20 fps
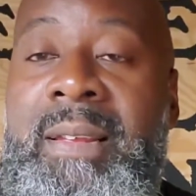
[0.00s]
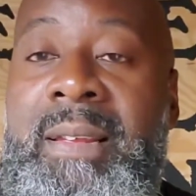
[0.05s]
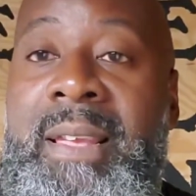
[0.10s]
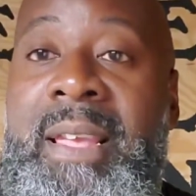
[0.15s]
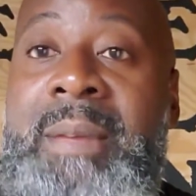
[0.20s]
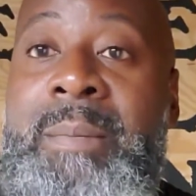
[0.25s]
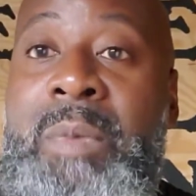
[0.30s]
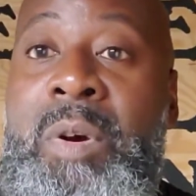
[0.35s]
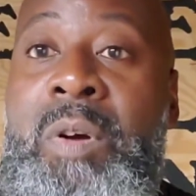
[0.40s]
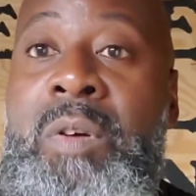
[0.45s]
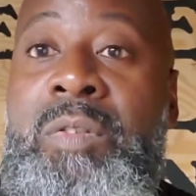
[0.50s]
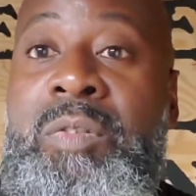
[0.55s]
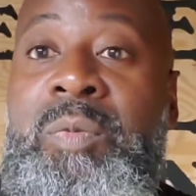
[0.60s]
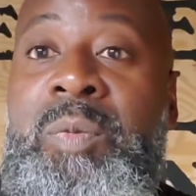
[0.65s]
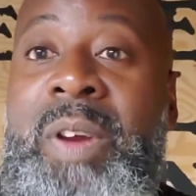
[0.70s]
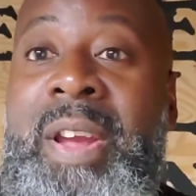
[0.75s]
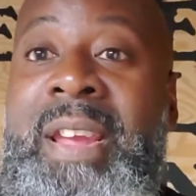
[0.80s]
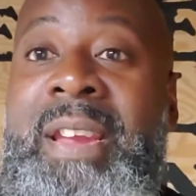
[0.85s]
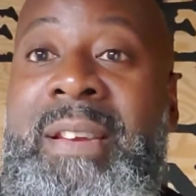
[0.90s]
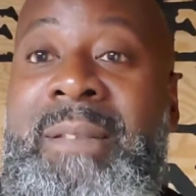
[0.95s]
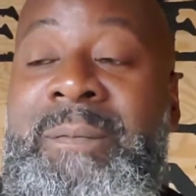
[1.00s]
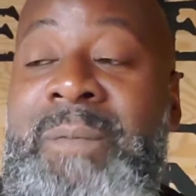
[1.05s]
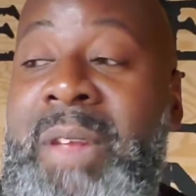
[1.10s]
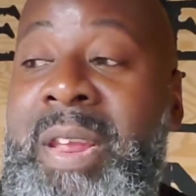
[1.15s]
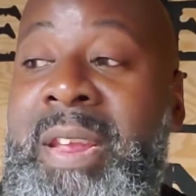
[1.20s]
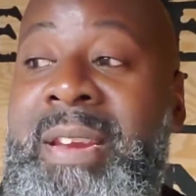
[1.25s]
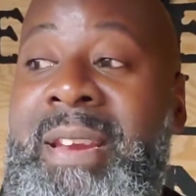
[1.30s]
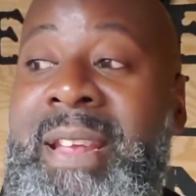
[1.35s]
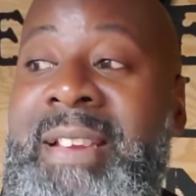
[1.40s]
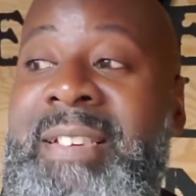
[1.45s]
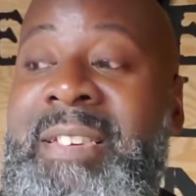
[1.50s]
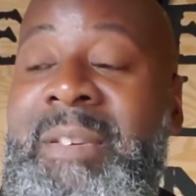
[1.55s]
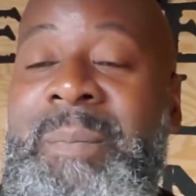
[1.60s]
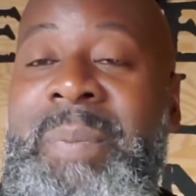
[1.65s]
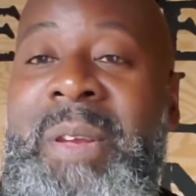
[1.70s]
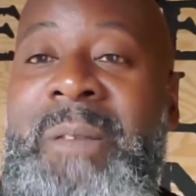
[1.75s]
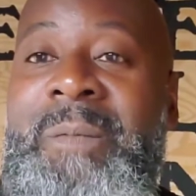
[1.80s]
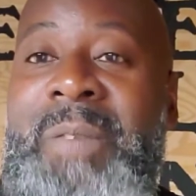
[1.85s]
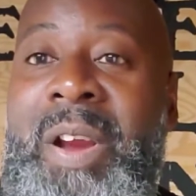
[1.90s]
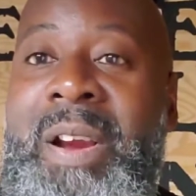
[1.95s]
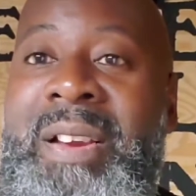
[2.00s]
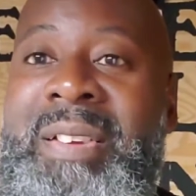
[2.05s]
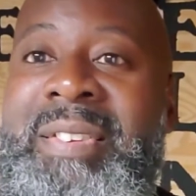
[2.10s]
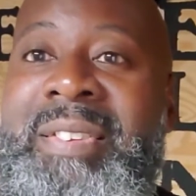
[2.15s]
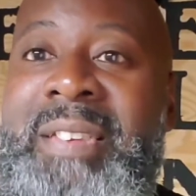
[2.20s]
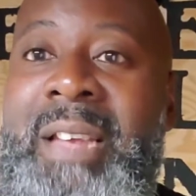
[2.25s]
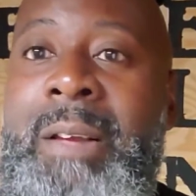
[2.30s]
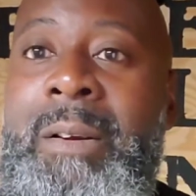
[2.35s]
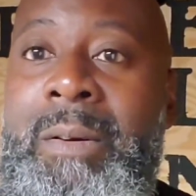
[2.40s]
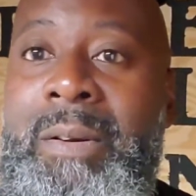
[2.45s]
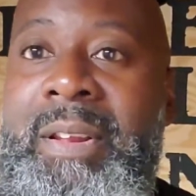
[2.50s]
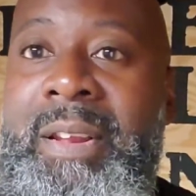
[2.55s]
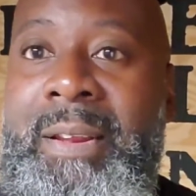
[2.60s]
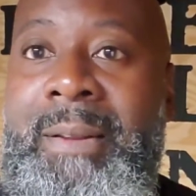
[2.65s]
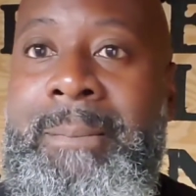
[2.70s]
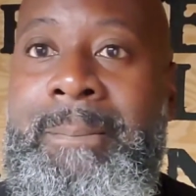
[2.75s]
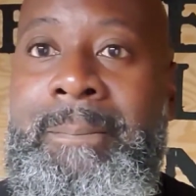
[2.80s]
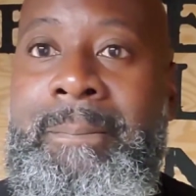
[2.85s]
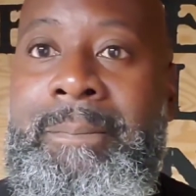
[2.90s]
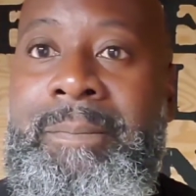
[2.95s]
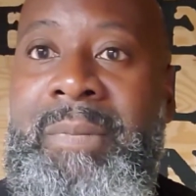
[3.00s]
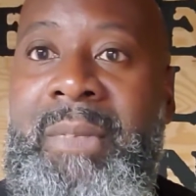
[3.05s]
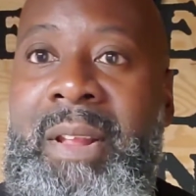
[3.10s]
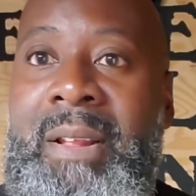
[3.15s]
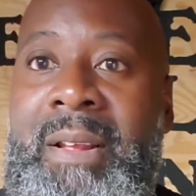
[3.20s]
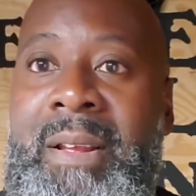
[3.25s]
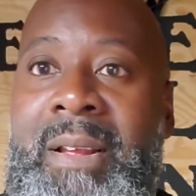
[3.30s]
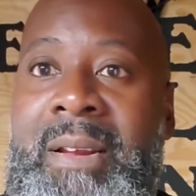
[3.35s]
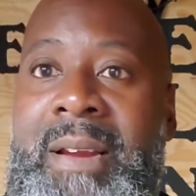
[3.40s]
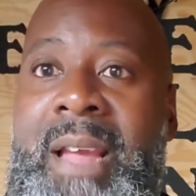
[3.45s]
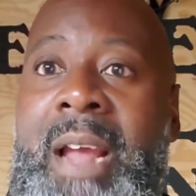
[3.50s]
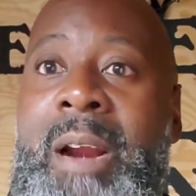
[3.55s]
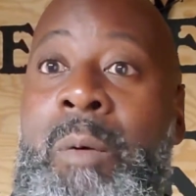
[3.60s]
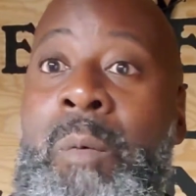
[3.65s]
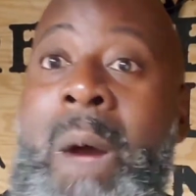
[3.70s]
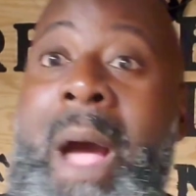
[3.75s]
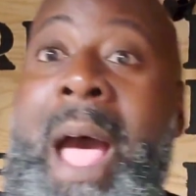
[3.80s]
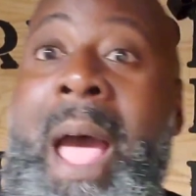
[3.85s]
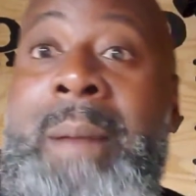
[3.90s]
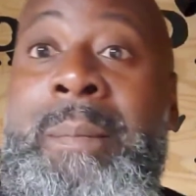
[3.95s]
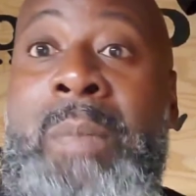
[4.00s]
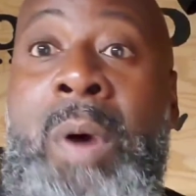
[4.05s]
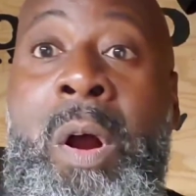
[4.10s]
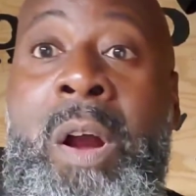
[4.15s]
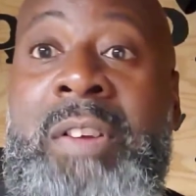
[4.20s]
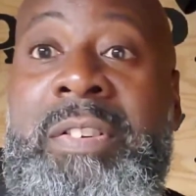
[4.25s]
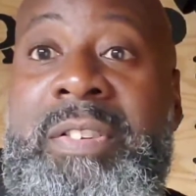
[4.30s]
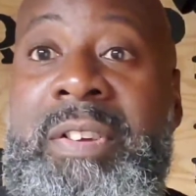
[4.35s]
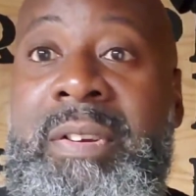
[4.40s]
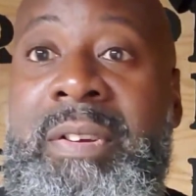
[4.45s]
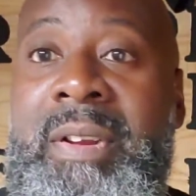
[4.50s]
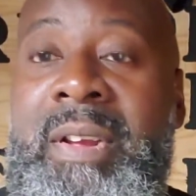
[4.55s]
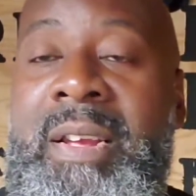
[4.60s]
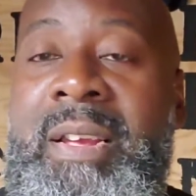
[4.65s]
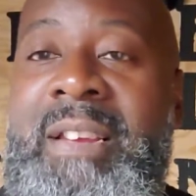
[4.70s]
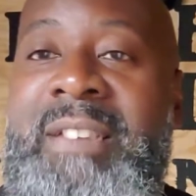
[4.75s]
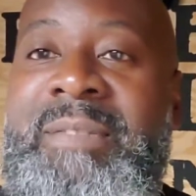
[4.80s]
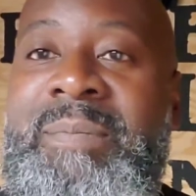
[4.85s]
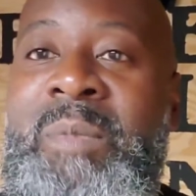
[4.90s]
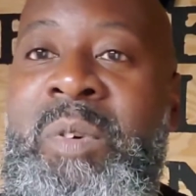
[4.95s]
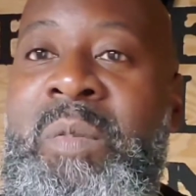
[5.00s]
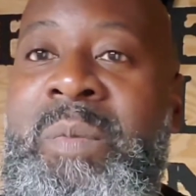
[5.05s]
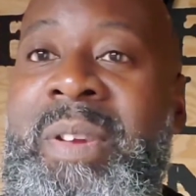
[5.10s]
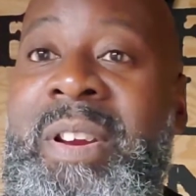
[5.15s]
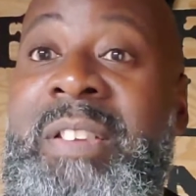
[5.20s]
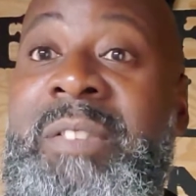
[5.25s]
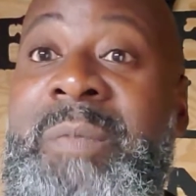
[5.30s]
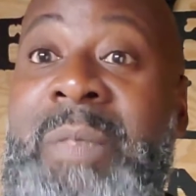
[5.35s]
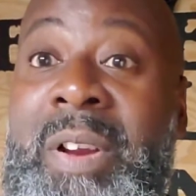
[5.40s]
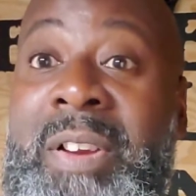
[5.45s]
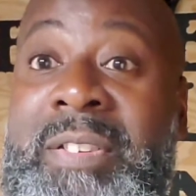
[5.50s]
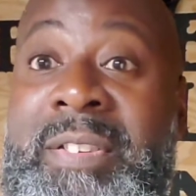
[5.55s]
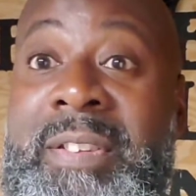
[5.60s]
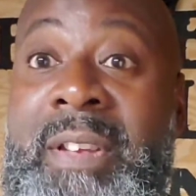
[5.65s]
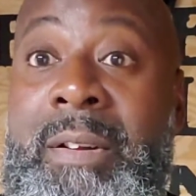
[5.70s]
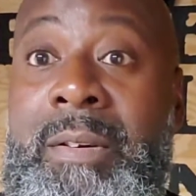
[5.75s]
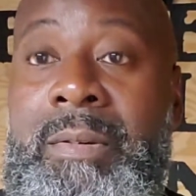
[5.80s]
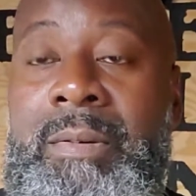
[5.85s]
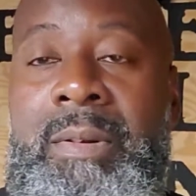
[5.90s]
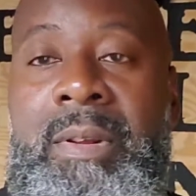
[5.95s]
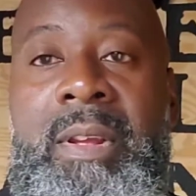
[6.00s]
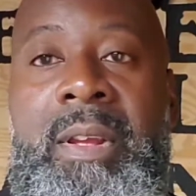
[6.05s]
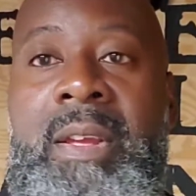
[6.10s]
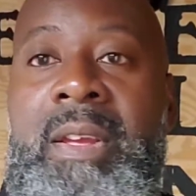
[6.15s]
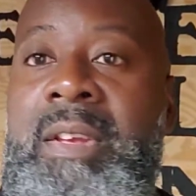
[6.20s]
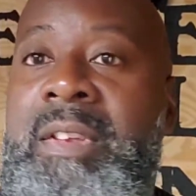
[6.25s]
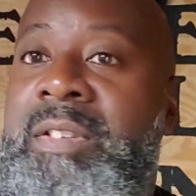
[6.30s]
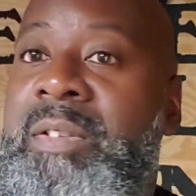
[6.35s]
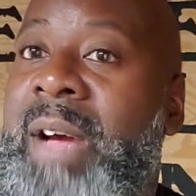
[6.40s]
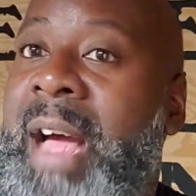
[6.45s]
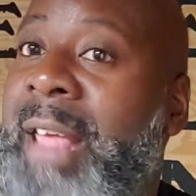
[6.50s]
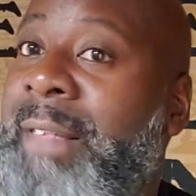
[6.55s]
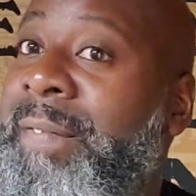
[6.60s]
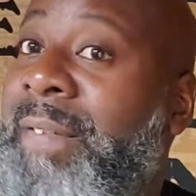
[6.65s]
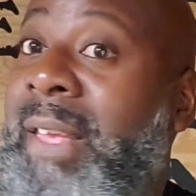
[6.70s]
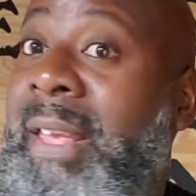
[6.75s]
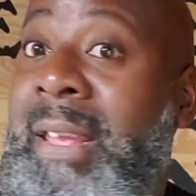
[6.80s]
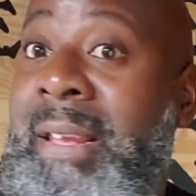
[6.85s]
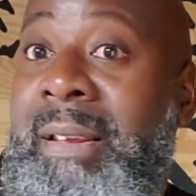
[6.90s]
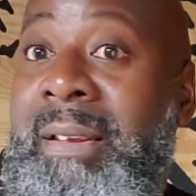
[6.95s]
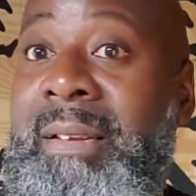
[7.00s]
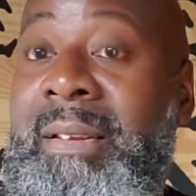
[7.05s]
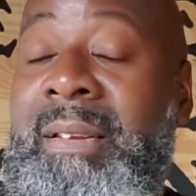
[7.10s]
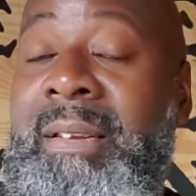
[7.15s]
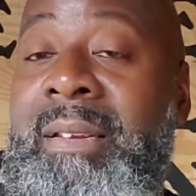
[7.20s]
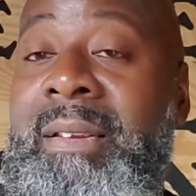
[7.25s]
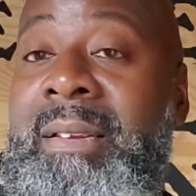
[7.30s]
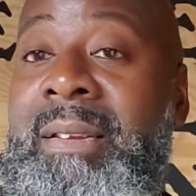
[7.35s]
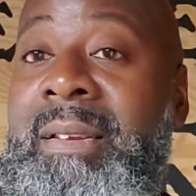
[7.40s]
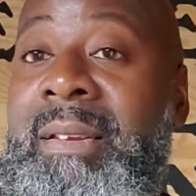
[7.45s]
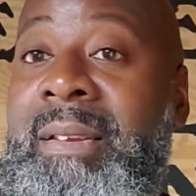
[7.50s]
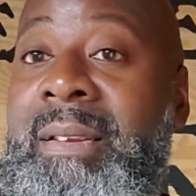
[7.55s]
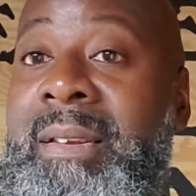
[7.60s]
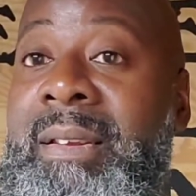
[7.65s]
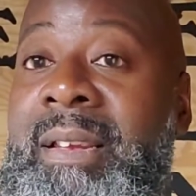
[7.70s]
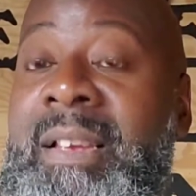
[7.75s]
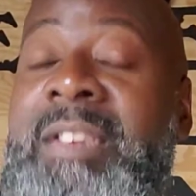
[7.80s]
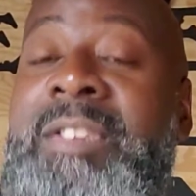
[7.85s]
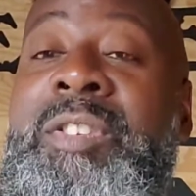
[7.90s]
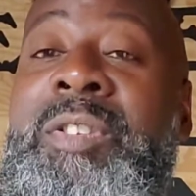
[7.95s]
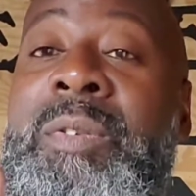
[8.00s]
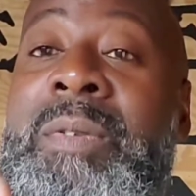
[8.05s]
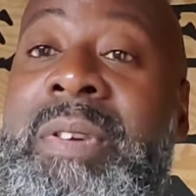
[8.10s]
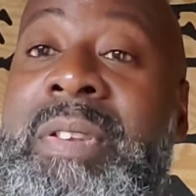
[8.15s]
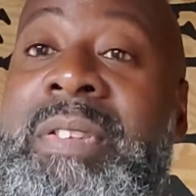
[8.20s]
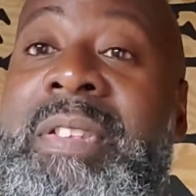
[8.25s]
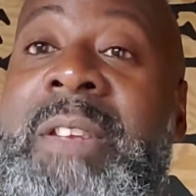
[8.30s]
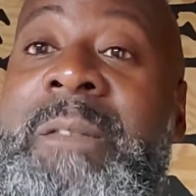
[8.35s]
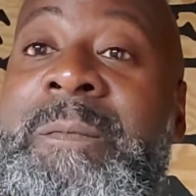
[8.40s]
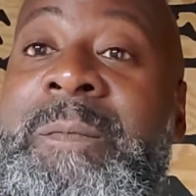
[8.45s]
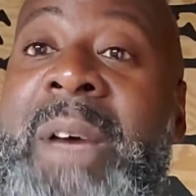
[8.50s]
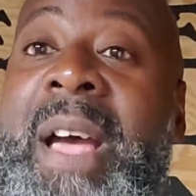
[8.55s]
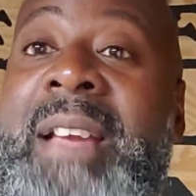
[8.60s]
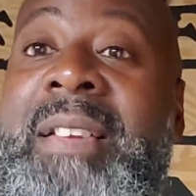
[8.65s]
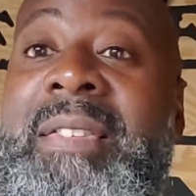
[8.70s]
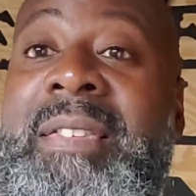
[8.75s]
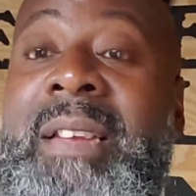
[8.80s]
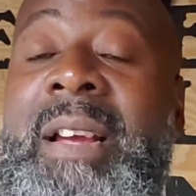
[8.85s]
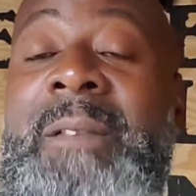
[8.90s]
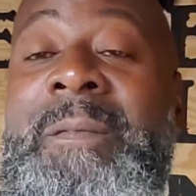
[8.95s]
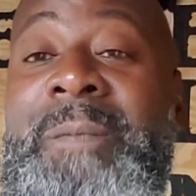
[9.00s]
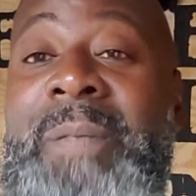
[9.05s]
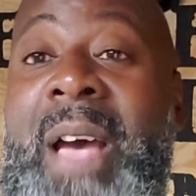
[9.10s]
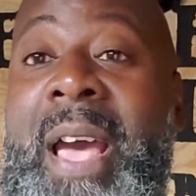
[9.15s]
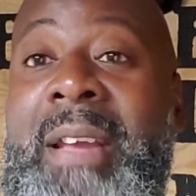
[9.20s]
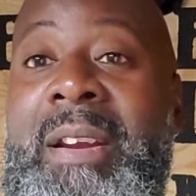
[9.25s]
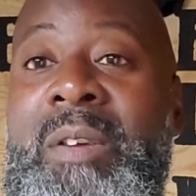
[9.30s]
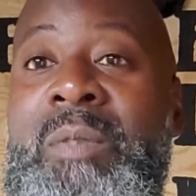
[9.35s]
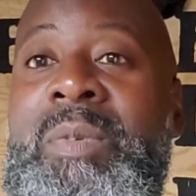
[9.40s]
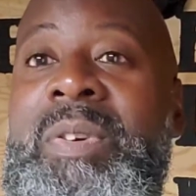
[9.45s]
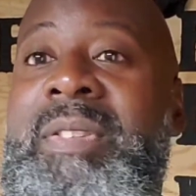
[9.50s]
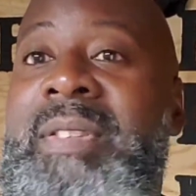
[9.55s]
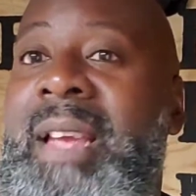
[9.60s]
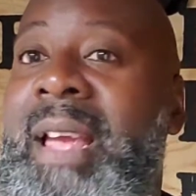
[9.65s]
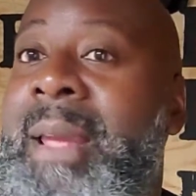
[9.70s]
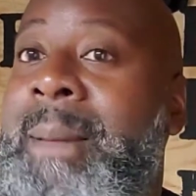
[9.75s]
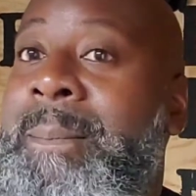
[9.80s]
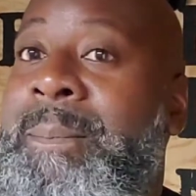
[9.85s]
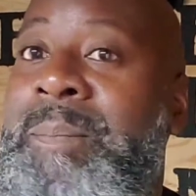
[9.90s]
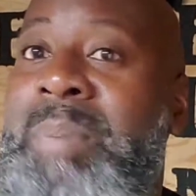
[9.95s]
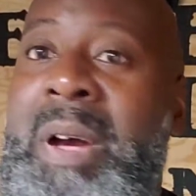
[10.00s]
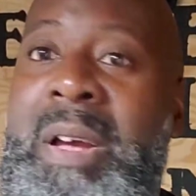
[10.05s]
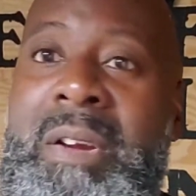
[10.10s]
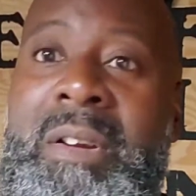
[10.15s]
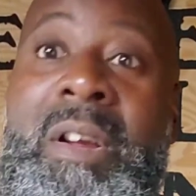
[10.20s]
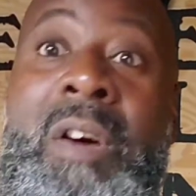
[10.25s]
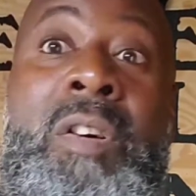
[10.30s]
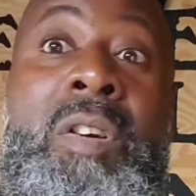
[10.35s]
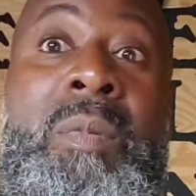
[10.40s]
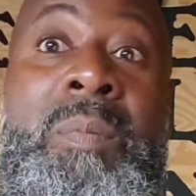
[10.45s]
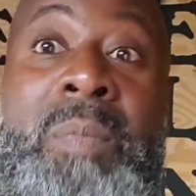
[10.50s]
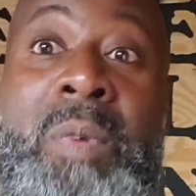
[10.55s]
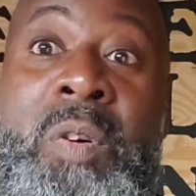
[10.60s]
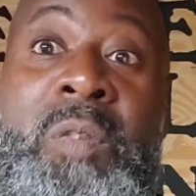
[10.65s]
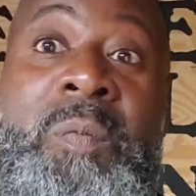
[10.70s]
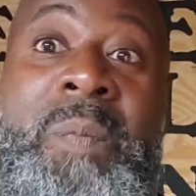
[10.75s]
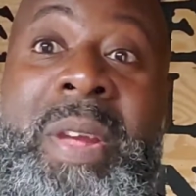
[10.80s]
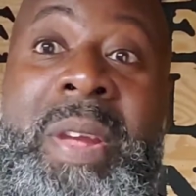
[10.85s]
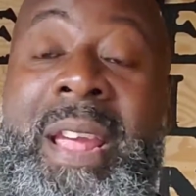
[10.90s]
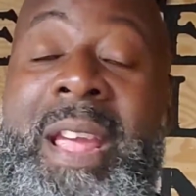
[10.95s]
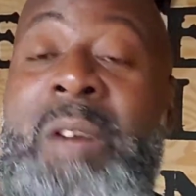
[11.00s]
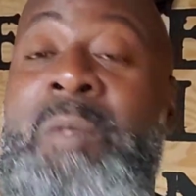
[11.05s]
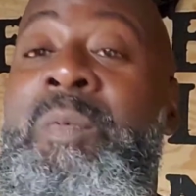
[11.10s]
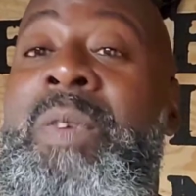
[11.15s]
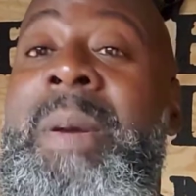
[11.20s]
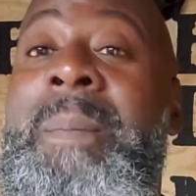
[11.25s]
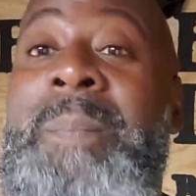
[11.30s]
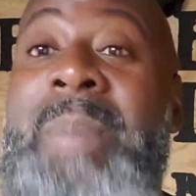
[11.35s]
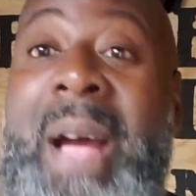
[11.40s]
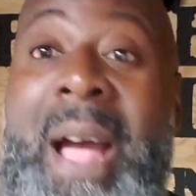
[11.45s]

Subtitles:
He moves where he needs to be very subtly, not a wide margin. His movement is very subtle. So I think as soon as he fights a fighter with a buttload of movement and with